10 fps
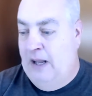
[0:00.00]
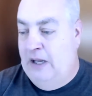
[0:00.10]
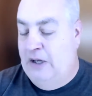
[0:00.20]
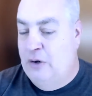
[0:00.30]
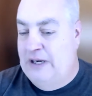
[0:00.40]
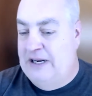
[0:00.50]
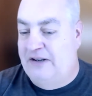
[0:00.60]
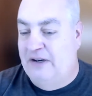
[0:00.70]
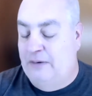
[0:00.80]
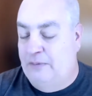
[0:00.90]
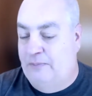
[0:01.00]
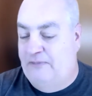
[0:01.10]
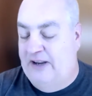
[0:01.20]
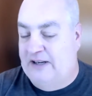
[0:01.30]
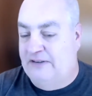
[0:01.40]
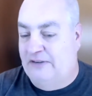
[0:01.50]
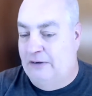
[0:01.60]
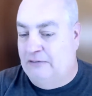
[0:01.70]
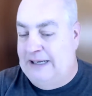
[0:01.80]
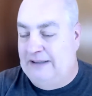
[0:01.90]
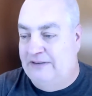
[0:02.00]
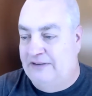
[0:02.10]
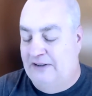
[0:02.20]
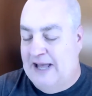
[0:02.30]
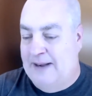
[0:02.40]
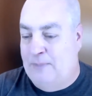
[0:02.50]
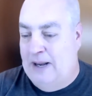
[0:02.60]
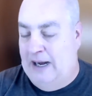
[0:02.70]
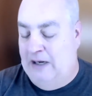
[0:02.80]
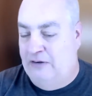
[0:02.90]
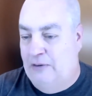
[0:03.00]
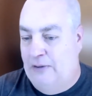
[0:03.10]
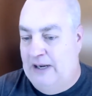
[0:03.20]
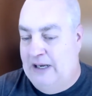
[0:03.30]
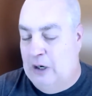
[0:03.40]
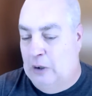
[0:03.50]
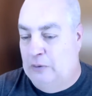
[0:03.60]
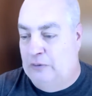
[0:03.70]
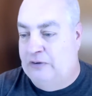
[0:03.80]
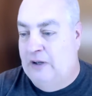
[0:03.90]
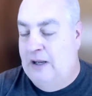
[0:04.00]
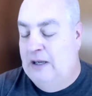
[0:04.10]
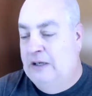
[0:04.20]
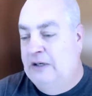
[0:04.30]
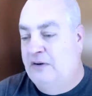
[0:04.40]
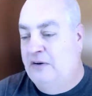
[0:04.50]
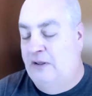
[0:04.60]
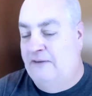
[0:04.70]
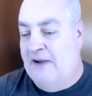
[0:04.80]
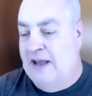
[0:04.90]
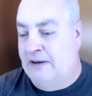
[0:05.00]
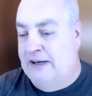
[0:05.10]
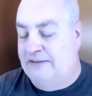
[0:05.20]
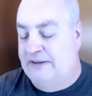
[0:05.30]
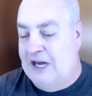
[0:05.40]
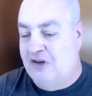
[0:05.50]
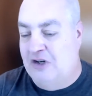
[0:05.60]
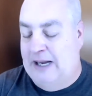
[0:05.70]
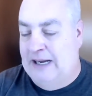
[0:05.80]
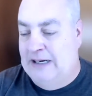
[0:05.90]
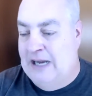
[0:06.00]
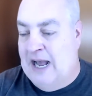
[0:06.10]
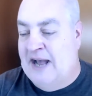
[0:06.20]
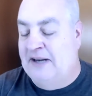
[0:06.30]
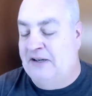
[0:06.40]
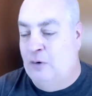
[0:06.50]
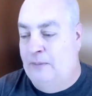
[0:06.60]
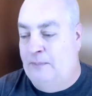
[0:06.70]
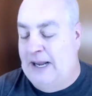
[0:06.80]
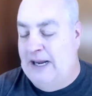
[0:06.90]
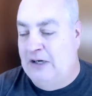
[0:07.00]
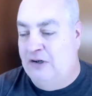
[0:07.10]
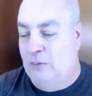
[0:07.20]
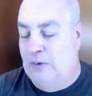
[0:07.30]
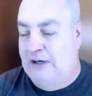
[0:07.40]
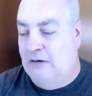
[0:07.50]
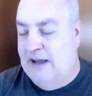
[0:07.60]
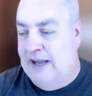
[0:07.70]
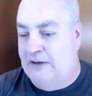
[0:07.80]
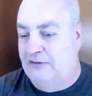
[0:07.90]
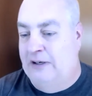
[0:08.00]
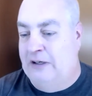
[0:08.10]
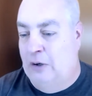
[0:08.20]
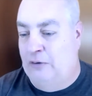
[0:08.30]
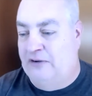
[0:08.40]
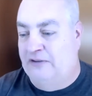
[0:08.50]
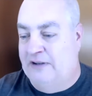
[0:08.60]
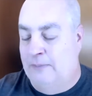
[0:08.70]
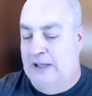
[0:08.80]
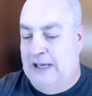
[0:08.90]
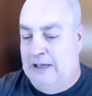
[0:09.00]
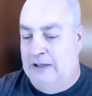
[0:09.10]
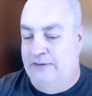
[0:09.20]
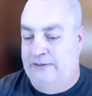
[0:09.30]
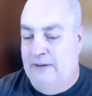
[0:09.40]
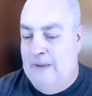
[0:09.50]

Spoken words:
you need to fix the links to that page so that it goes to the final destination and not to a page that redirects then goes to something else.